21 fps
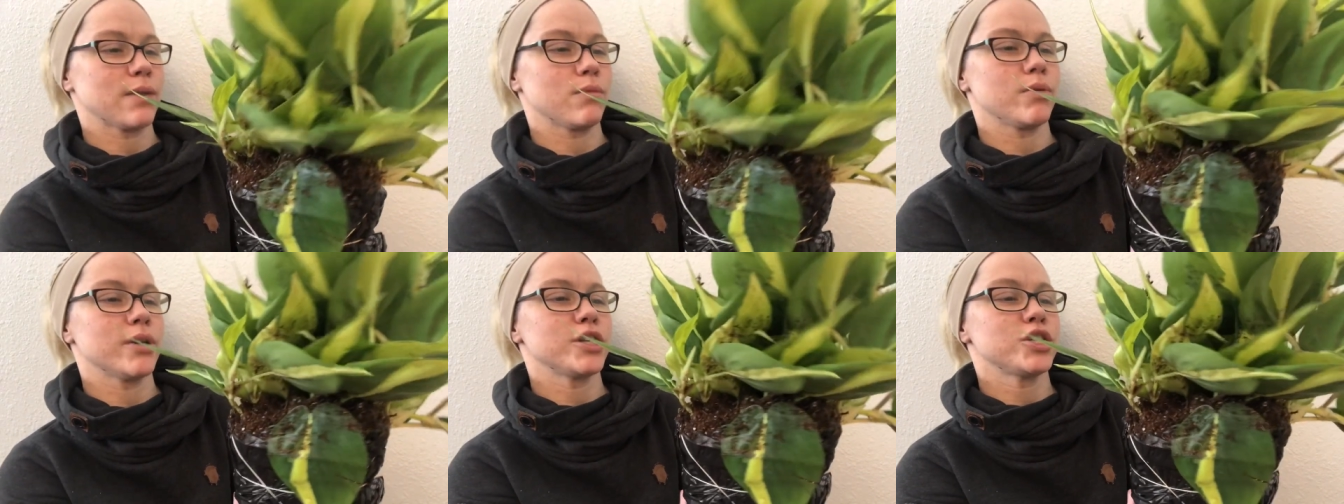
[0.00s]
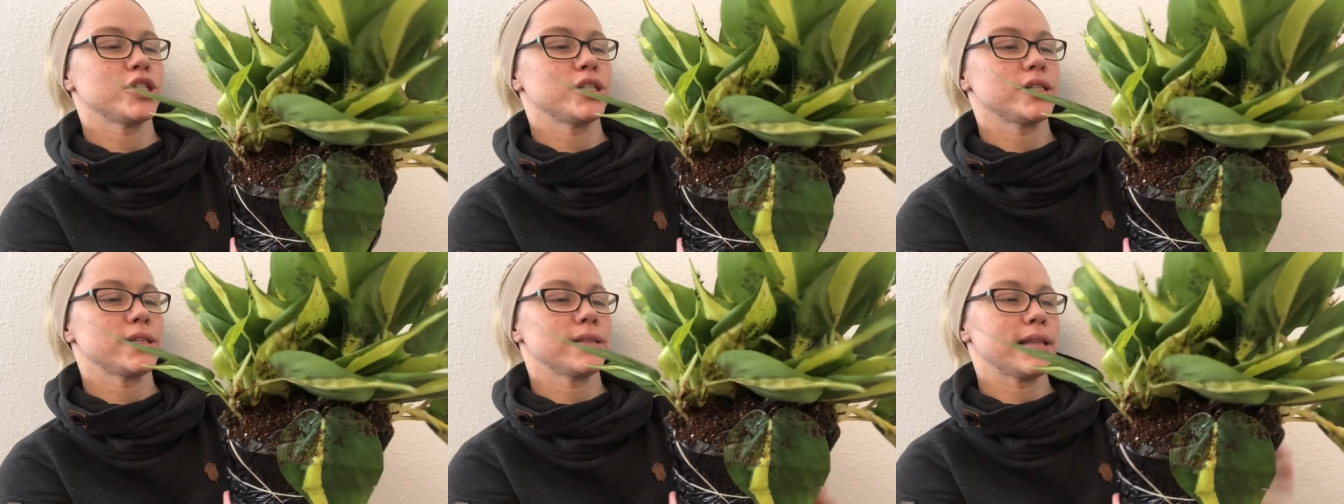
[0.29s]
I
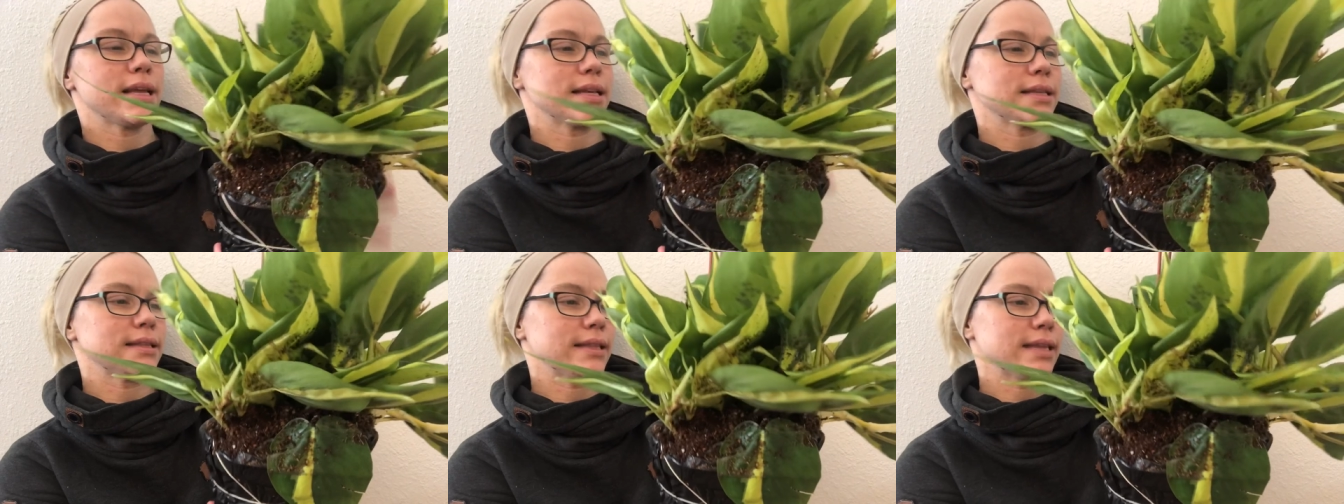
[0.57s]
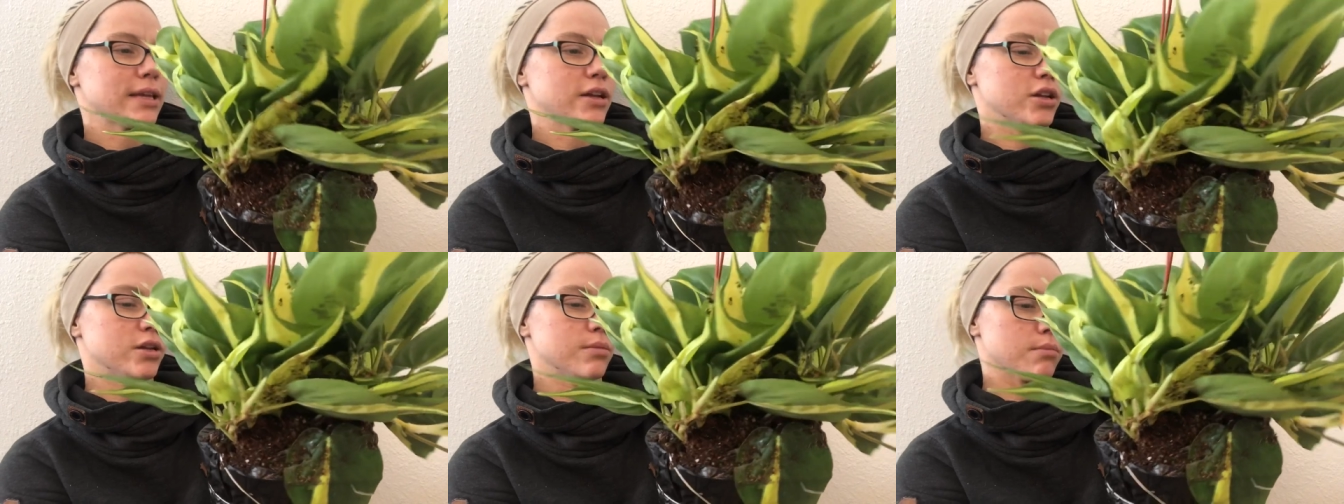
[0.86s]
wish
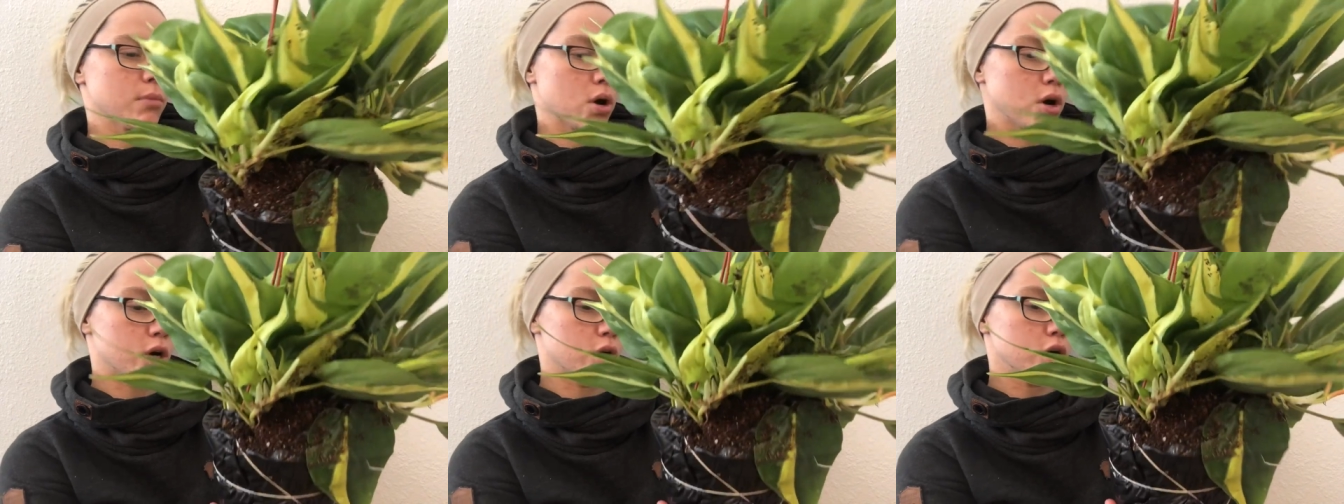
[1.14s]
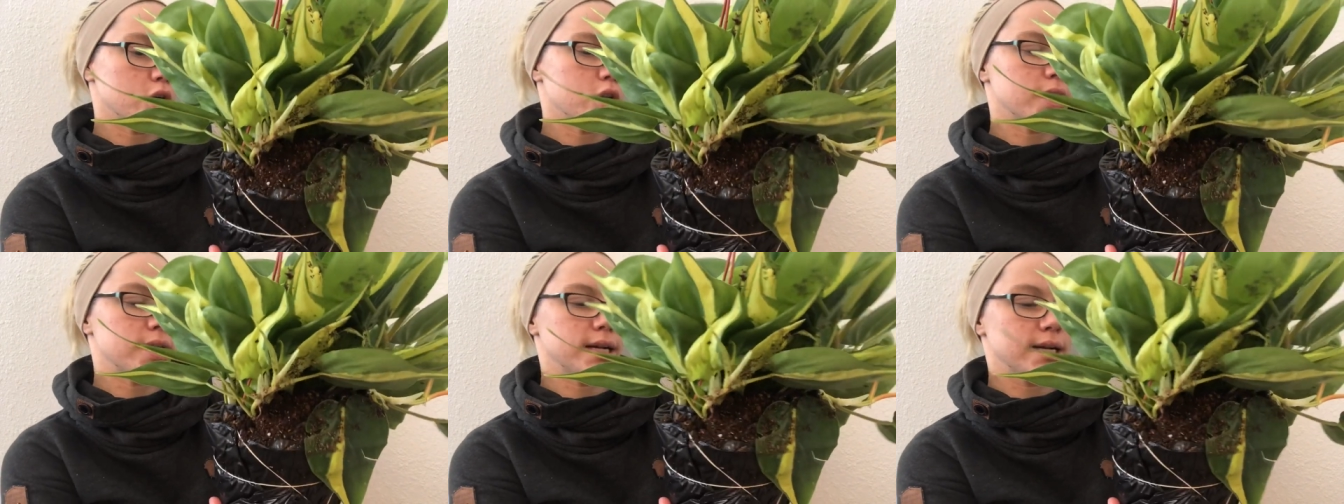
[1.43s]
that they could
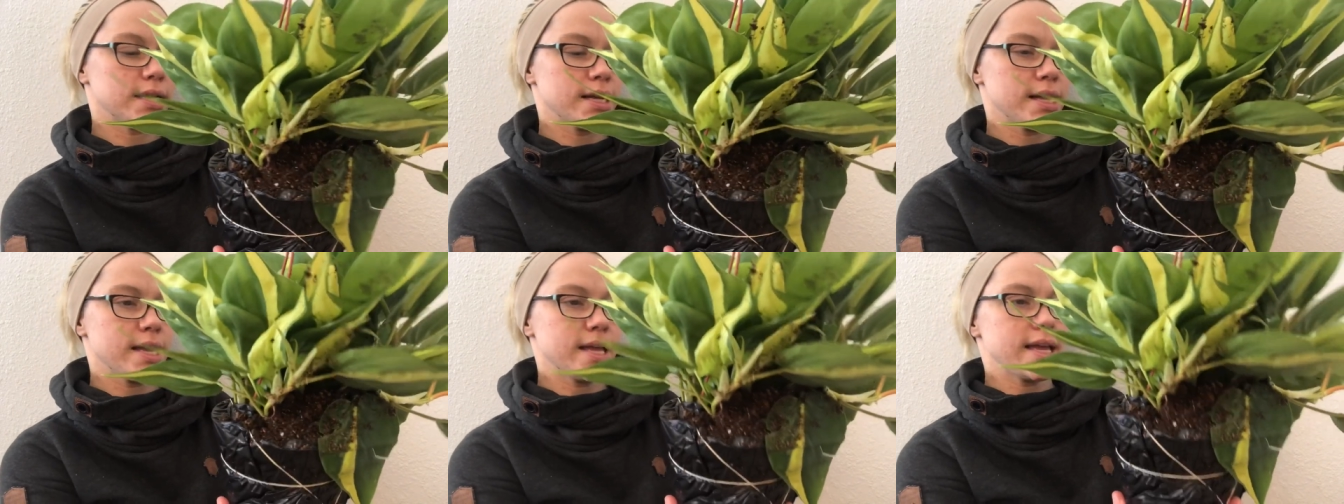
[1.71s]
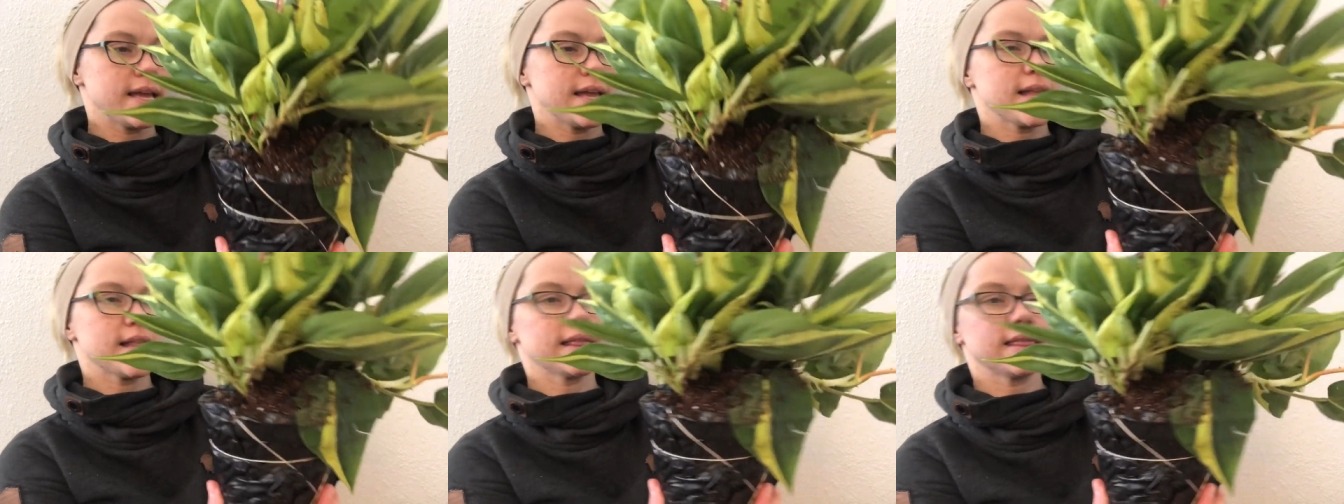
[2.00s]
mark
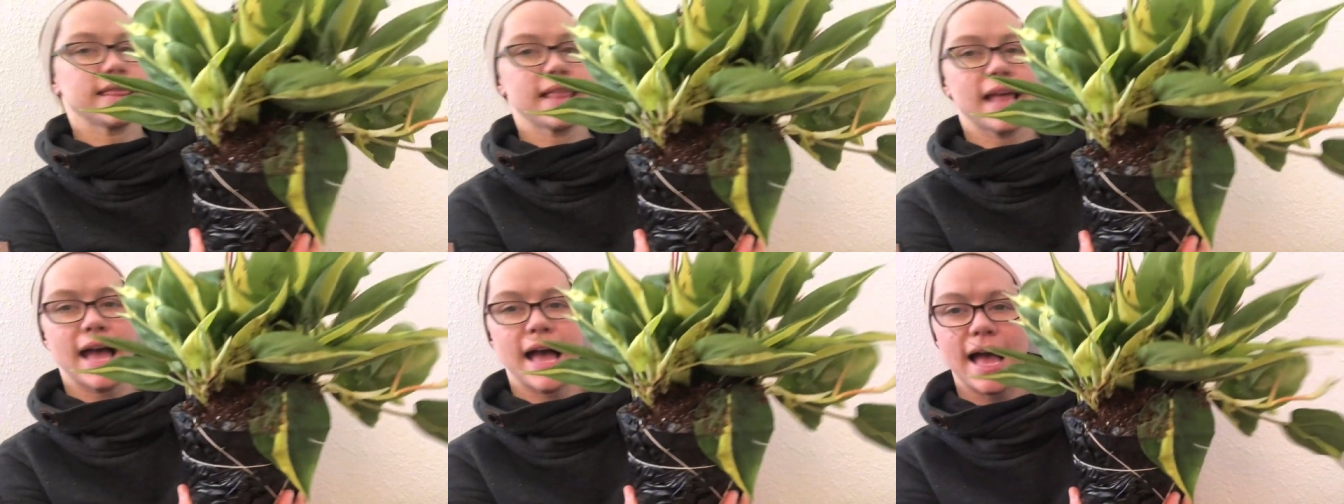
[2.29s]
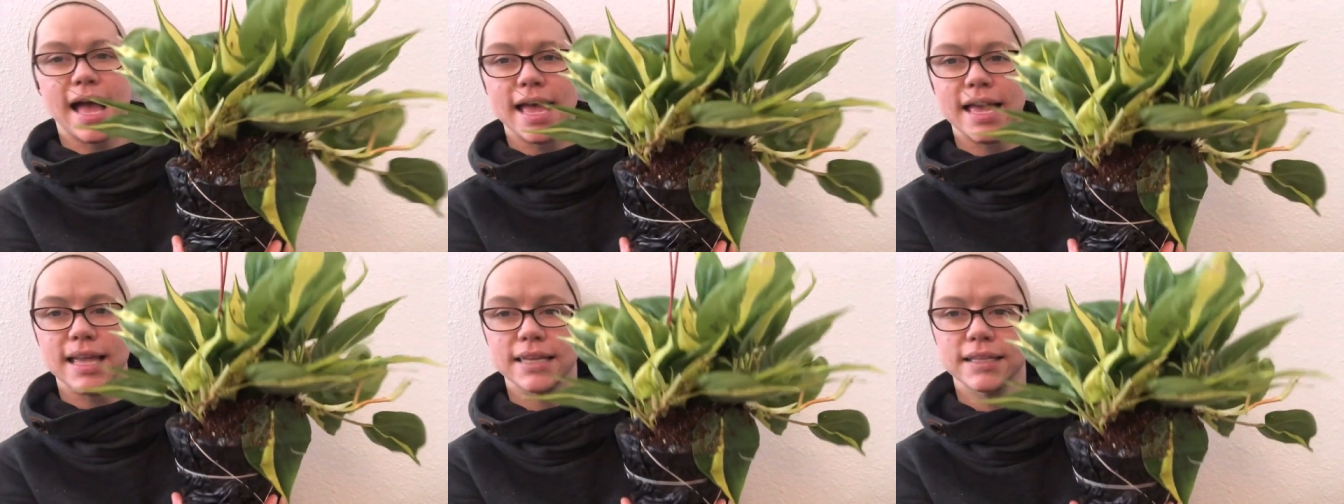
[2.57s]

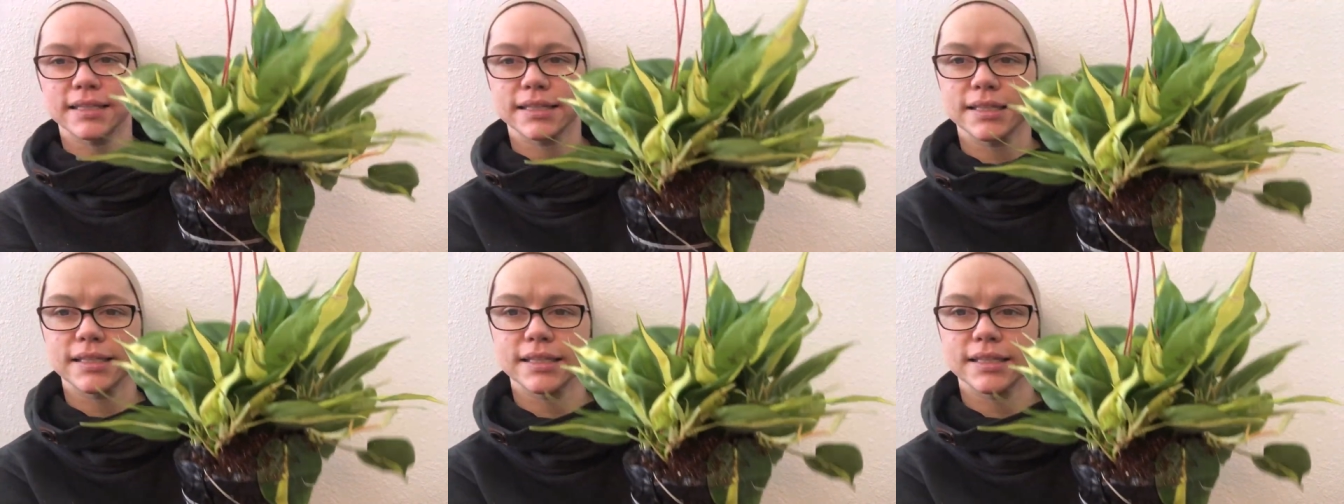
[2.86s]
that